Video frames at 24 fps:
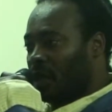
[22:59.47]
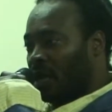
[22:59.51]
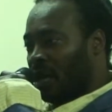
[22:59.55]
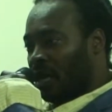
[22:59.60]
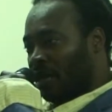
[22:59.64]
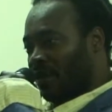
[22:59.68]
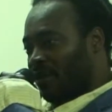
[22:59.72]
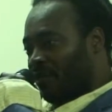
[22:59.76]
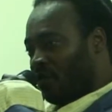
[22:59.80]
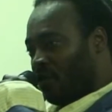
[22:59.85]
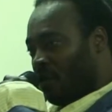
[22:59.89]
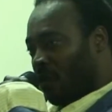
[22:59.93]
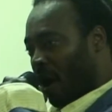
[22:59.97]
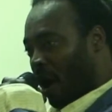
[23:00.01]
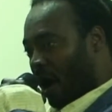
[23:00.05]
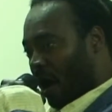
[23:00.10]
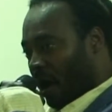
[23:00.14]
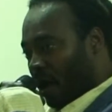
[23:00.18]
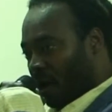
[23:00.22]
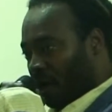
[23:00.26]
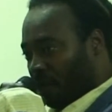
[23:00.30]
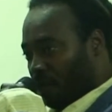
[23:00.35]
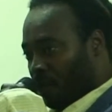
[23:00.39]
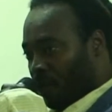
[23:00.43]
And if you
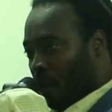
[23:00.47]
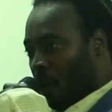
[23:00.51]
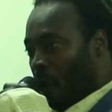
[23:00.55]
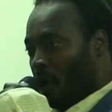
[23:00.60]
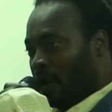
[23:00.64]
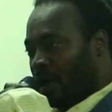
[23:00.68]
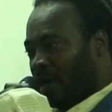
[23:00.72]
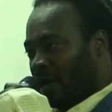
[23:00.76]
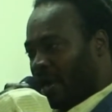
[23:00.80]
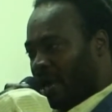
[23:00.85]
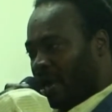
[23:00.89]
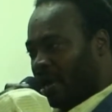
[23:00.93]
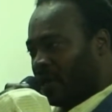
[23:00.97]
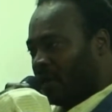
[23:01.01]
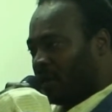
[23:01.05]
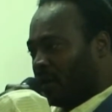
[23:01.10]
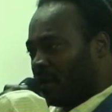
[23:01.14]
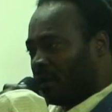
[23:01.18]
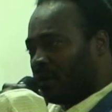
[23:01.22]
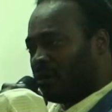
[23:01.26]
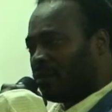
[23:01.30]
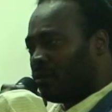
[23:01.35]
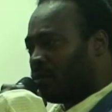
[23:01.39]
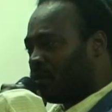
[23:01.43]
are born
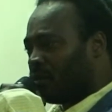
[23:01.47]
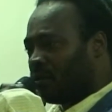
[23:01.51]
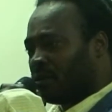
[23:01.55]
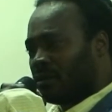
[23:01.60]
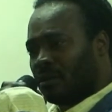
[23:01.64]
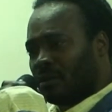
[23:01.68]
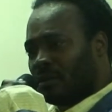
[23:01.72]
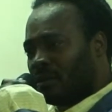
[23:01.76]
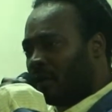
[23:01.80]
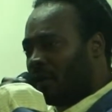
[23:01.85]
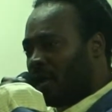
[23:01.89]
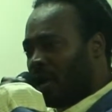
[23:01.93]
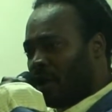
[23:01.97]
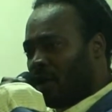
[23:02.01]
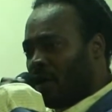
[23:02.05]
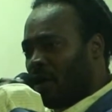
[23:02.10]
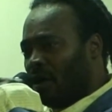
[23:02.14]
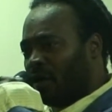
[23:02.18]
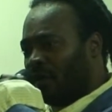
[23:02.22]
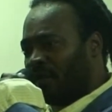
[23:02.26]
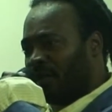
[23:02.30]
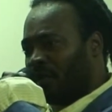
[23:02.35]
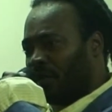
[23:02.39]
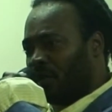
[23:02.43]
again, thank
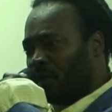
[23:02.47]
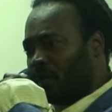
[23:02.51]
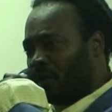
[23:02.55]
God for